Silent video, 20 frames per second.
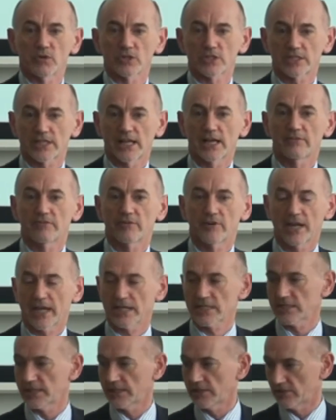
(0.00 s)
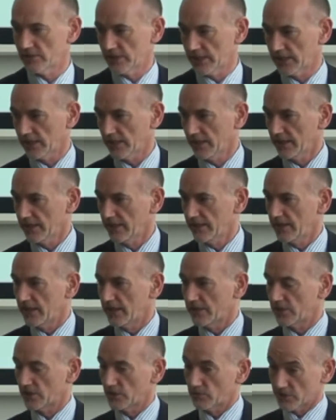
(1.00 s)
what staff are actually doing.
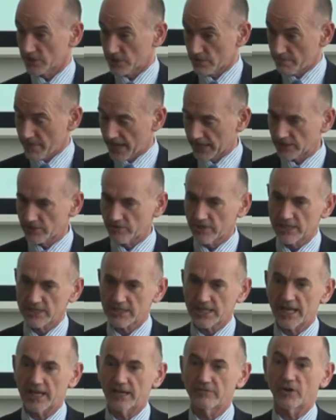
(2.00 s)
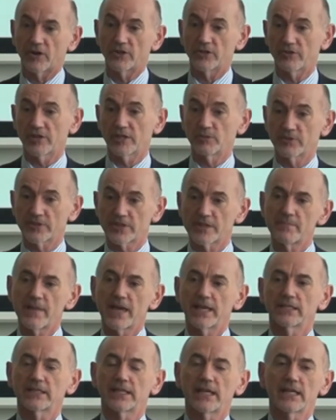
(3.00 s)
In other words, the mentoring staff are doing with the
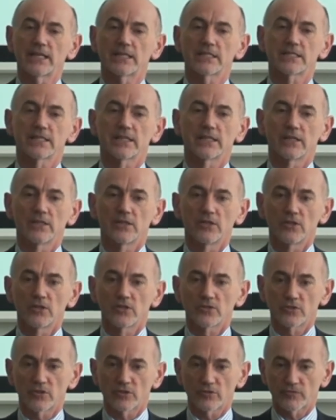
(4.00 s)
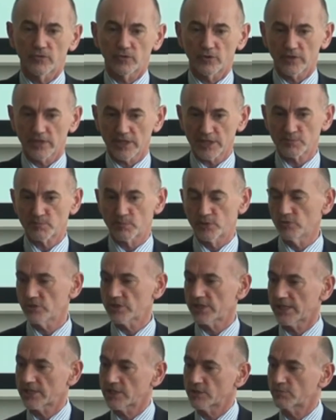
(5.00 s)
mentees. So therefore this
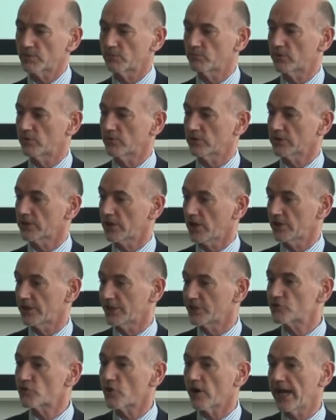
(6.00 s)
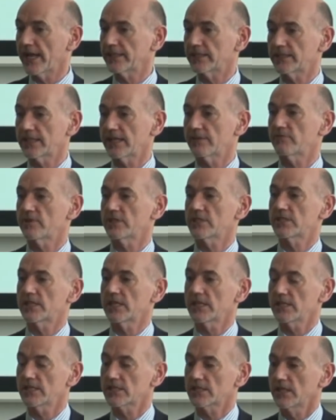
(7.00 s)
process has been broken down and tracked at every
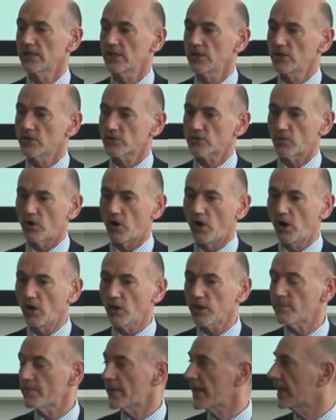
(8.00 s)
stage. So all the